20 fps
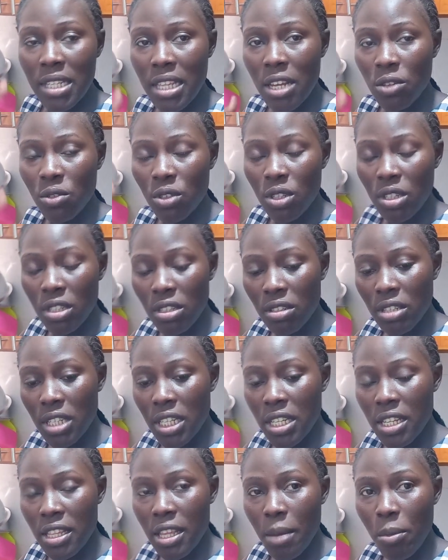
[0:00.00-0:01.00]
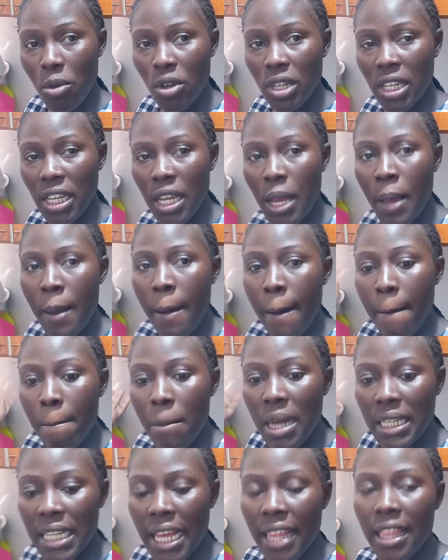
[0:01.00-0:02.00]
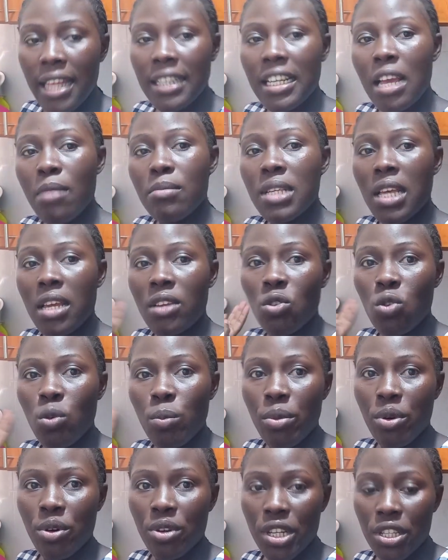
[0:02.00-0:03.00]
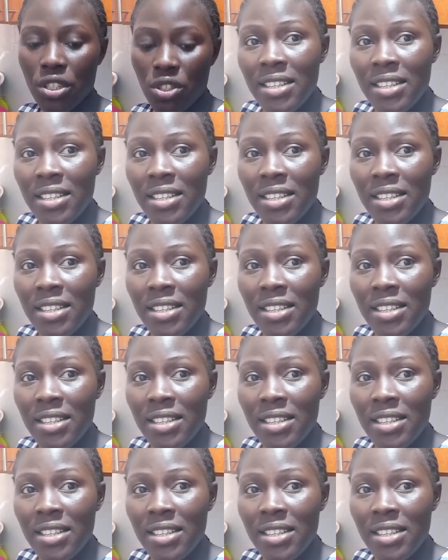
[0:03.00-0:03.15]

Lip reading: that we did in the morning. But other times, I do porridge.